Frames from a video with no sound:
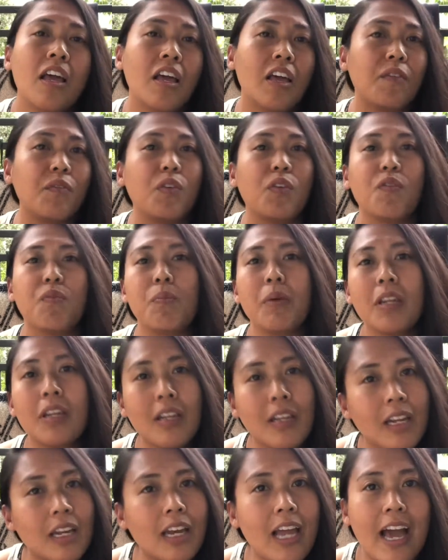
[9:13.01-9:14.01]
if you've been
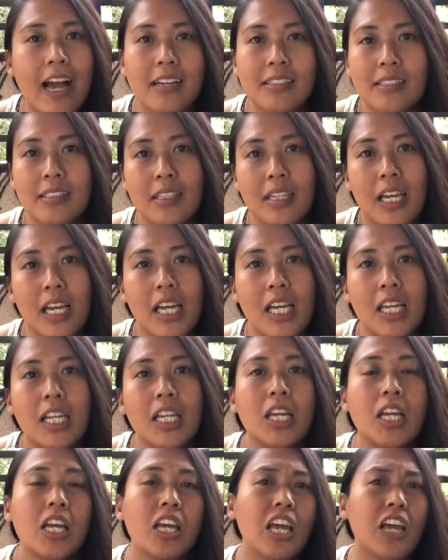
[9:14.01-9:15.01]
in an accident,
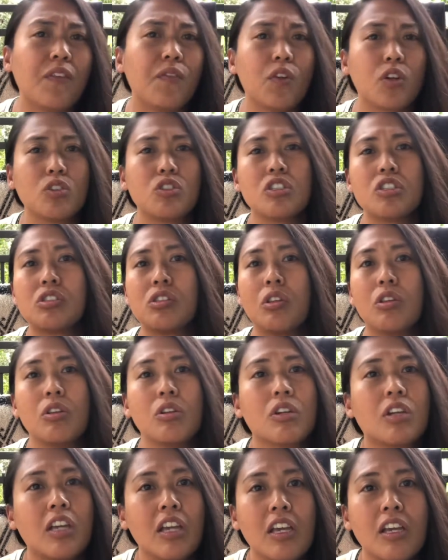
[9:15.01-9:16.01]
if you're just
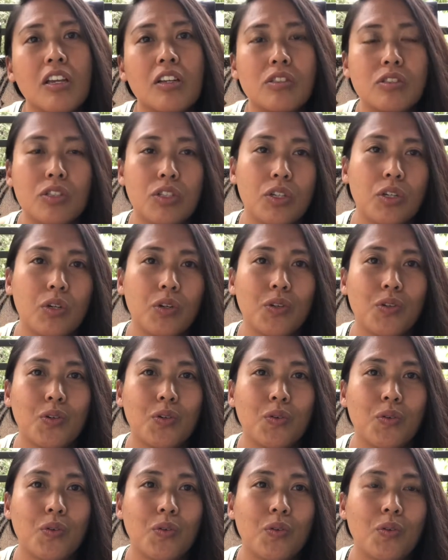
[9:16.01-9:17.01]
looking
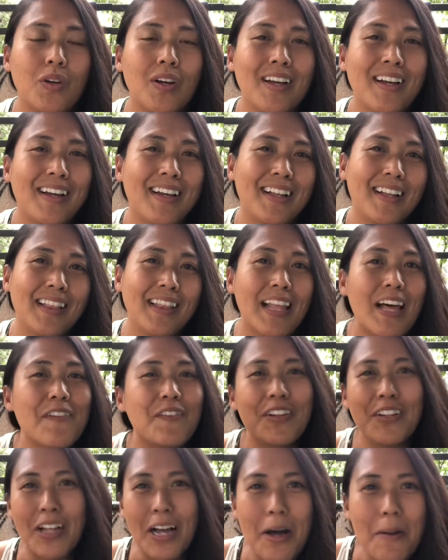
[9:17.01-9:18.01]
to
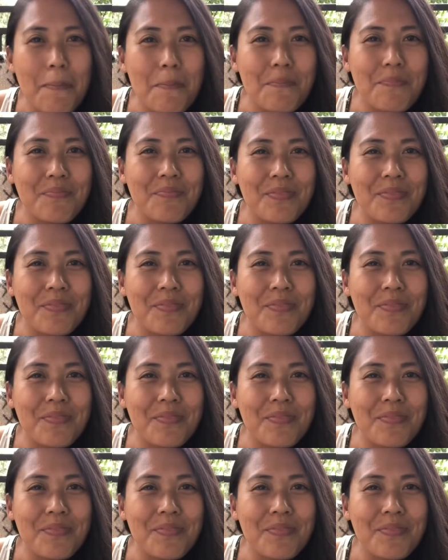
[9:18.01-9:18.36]
level up,